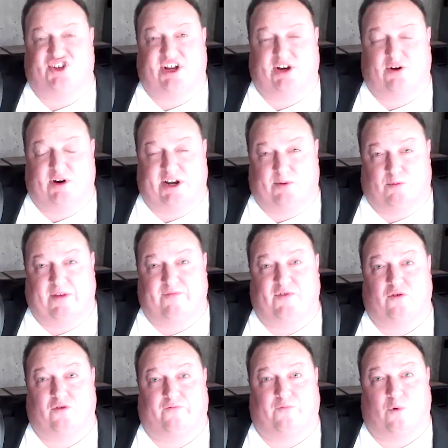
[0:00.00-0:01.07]
generating
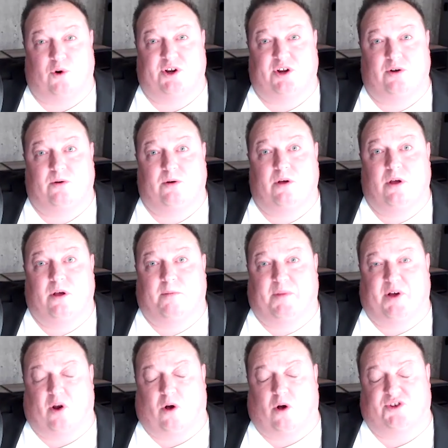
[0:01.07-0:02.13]
revenue for you,
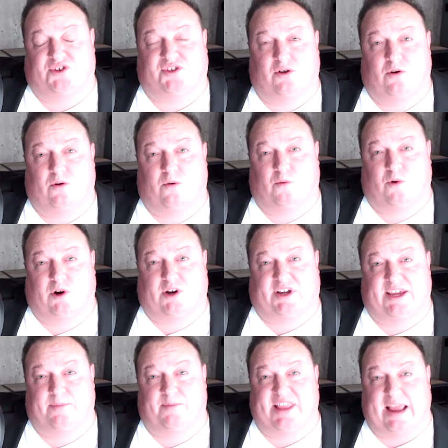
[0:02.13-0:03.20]
but also we're
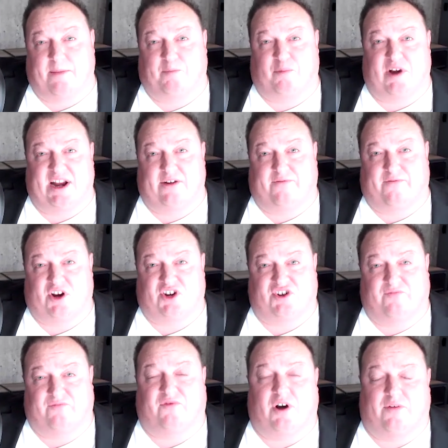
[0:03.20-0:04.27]
keeping that brand fresh
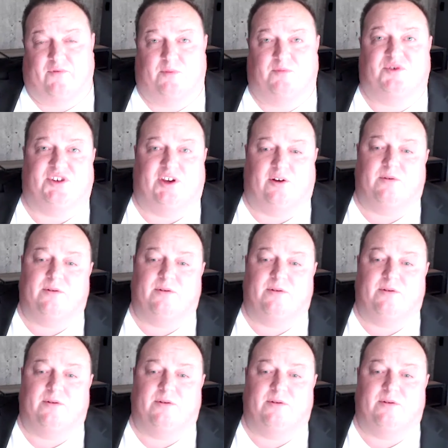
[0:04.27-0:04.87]
in front of them. So,